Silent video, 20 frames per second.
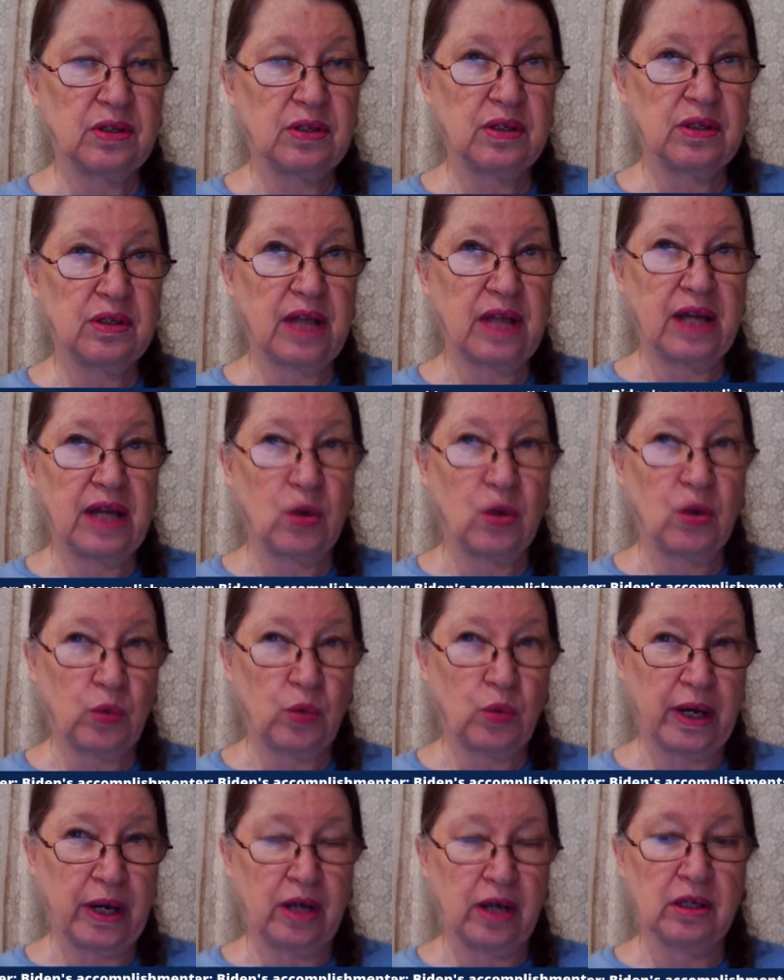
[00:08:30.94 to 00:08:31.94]
and
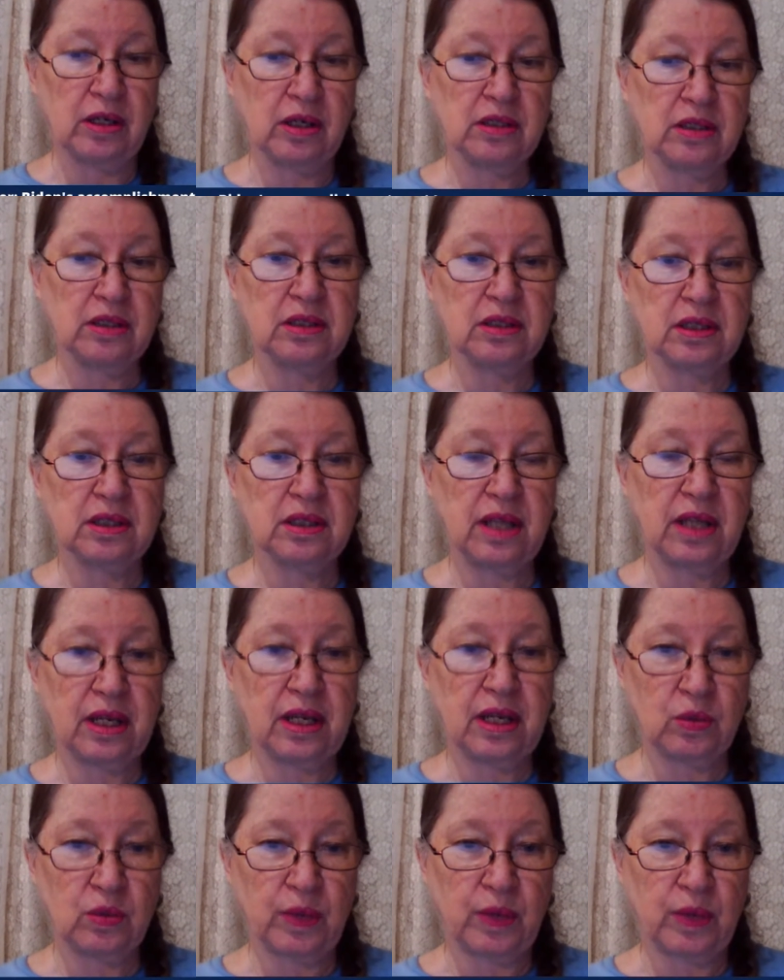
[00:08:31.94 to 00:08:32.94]
aware and
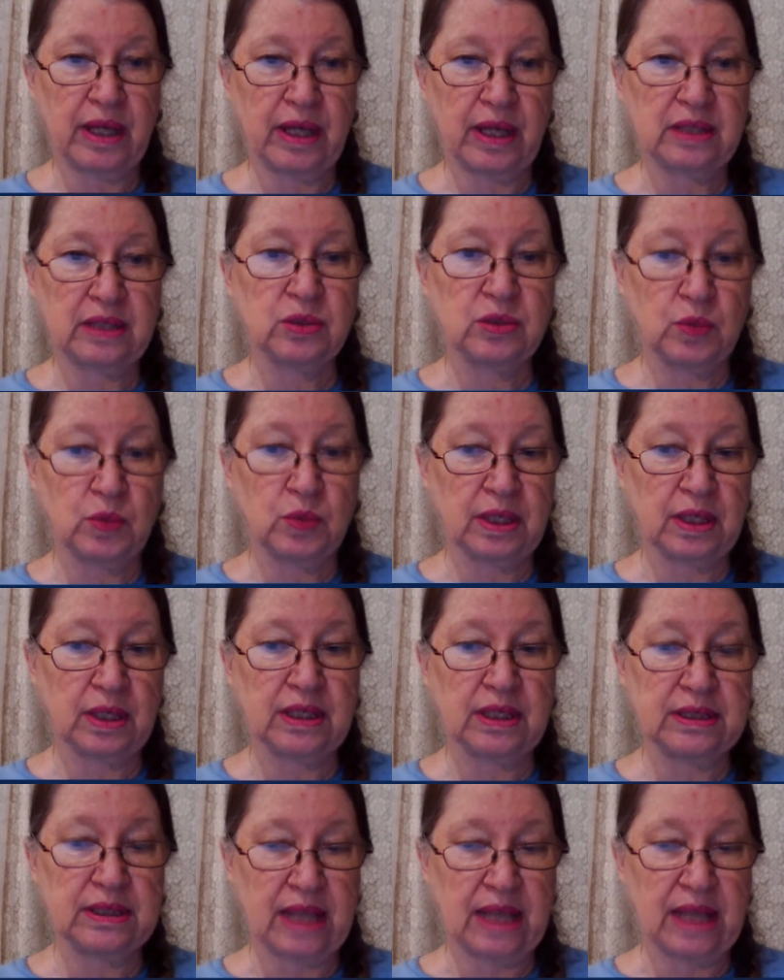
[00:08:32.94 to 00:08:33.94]
awake to what
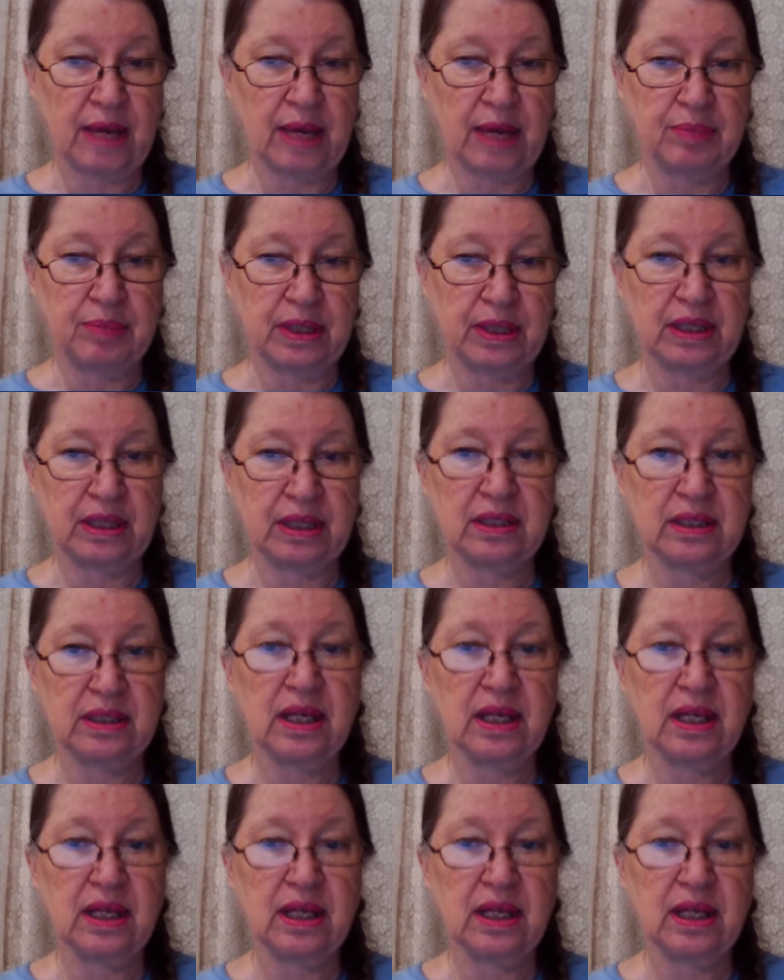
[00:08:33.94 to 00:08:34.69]
is happening.